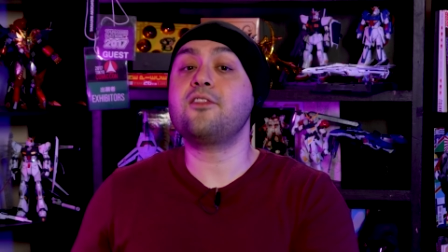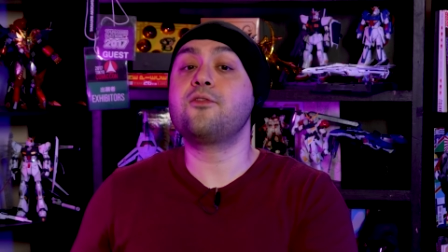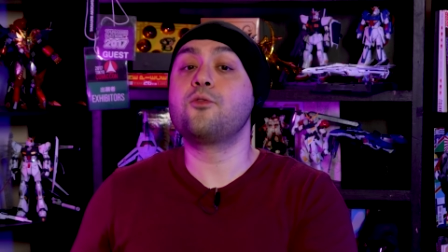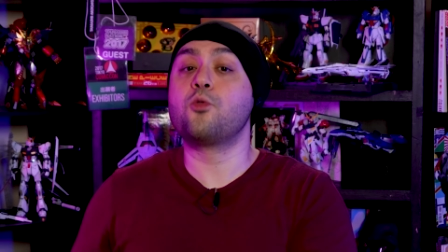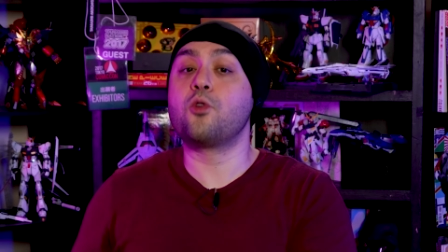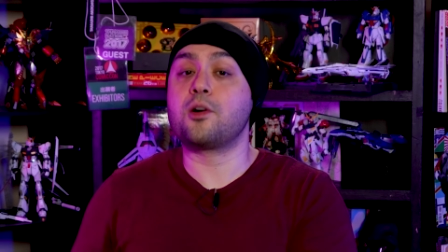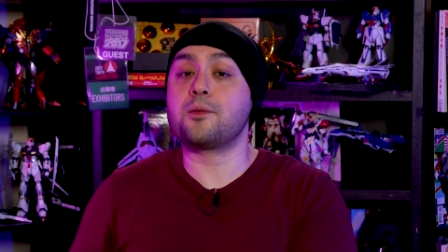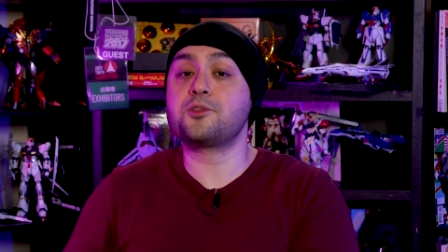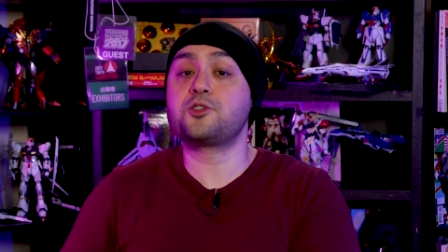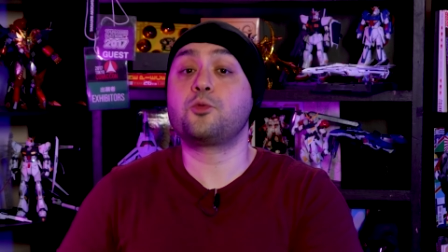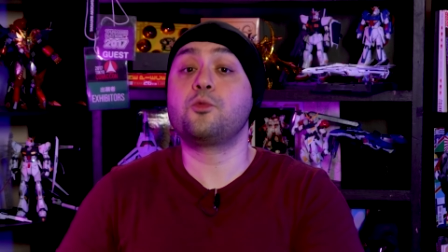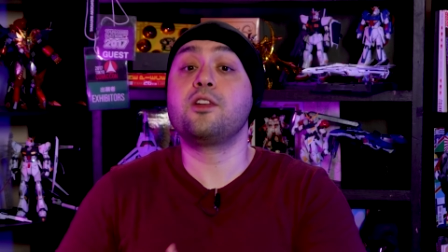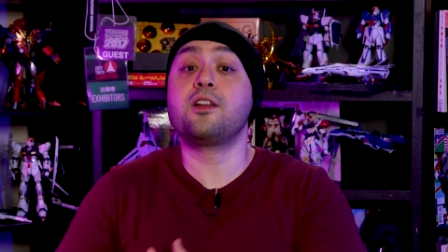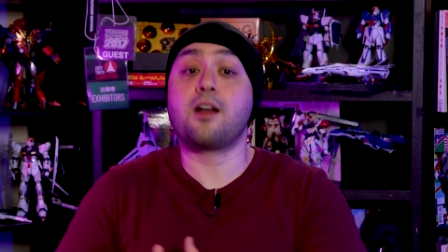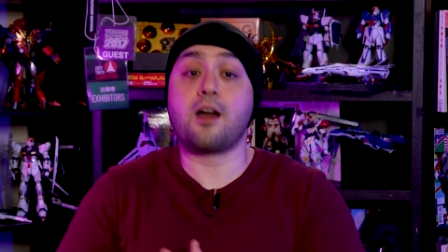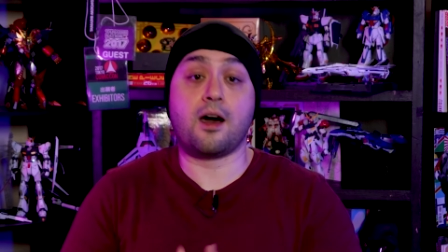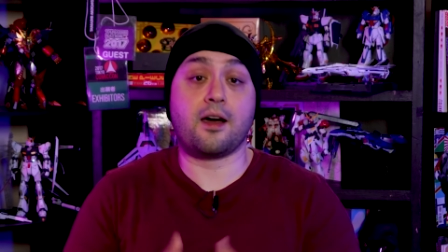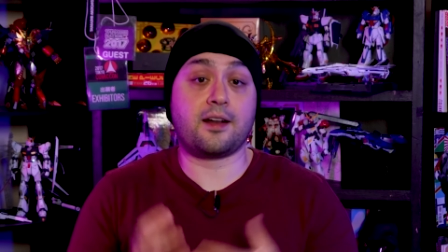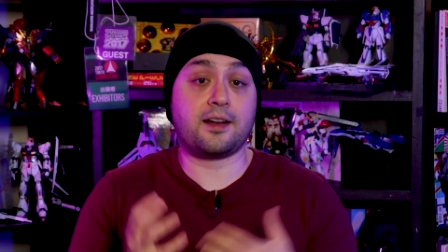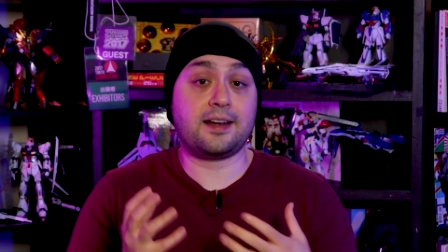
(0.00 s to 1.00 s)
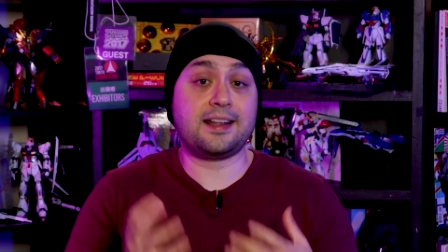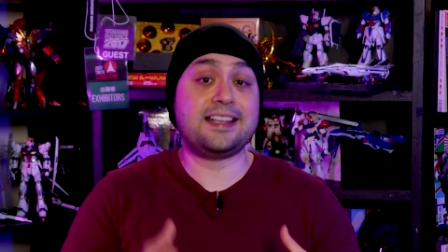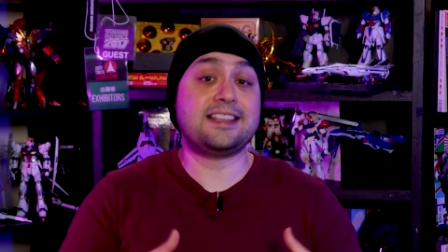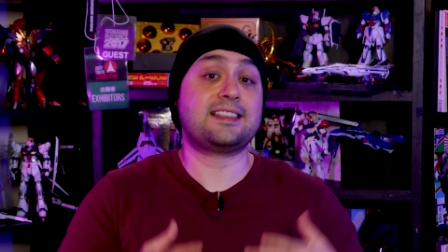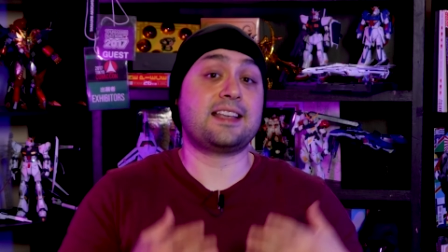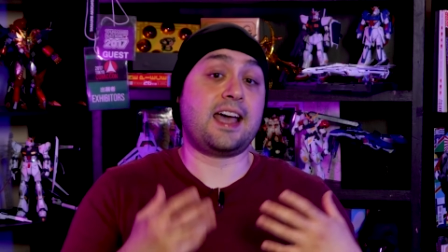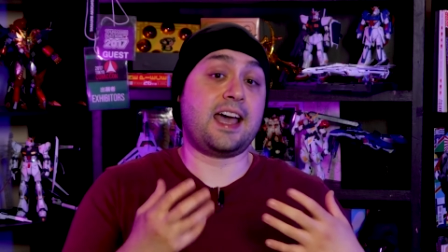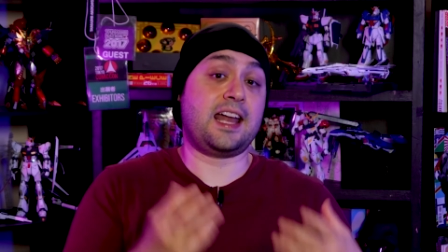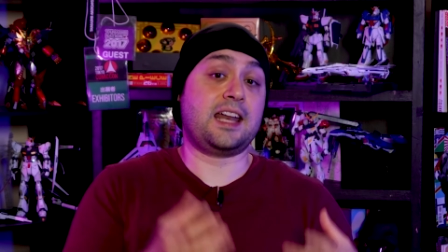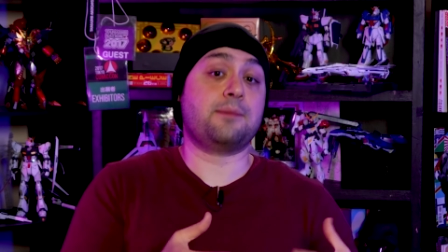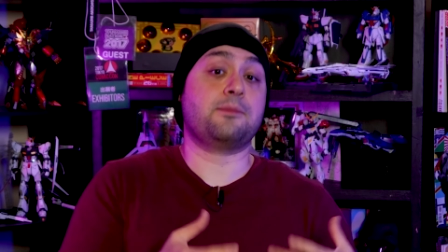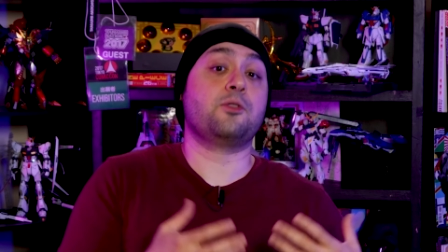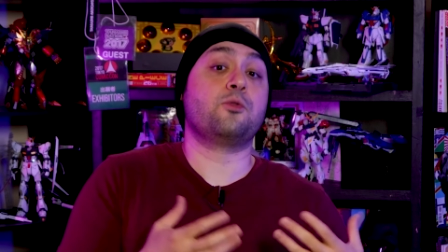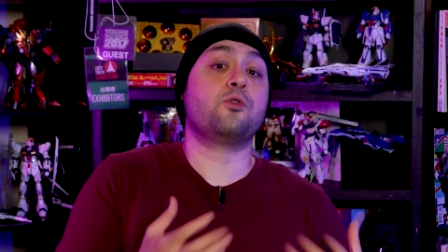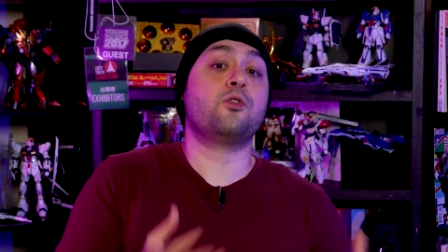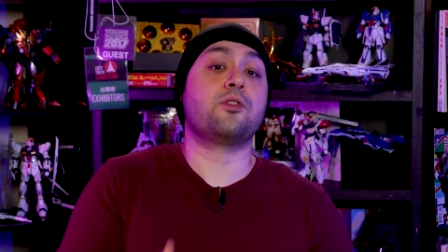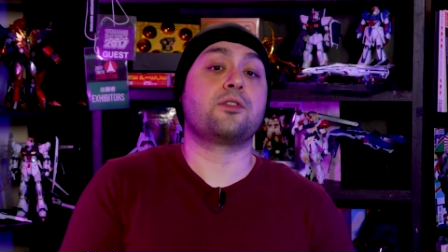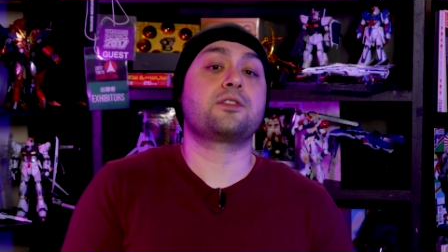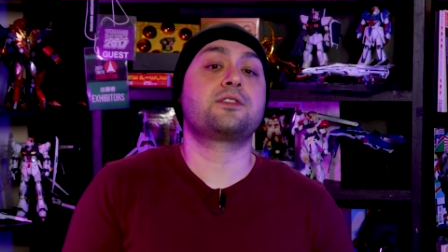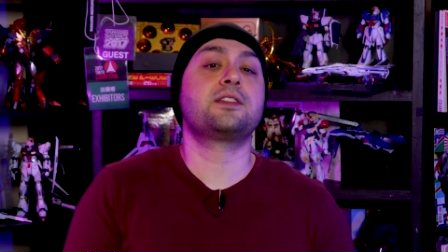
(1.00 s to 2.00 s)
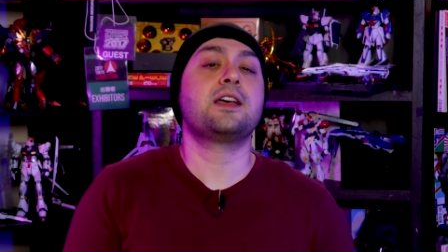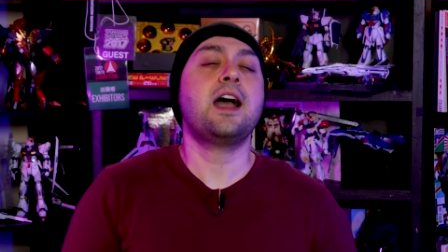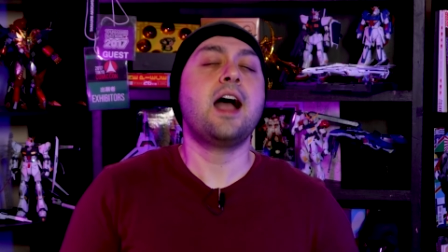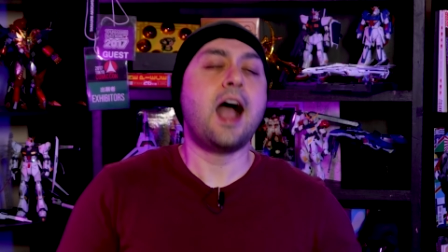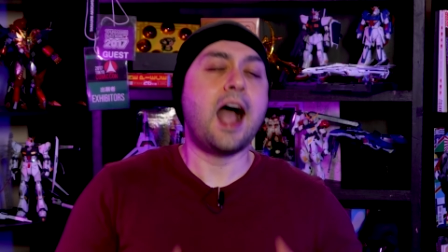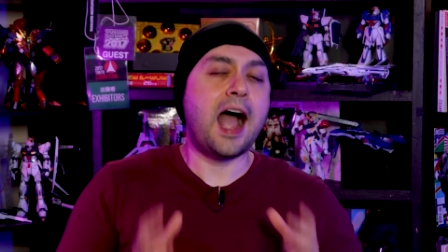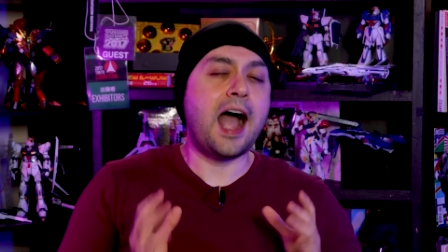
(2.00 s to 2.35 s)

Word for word: of worms regarding his anime works.